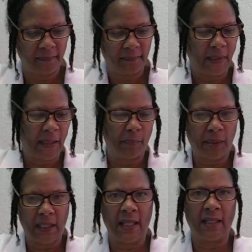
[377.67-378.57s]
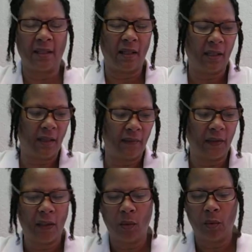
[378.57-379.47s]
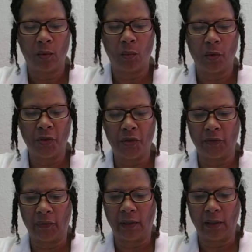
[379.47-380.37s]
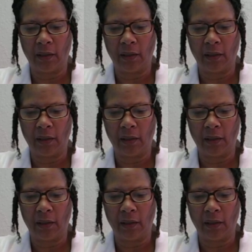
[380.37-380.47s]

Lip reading: in place of worshiping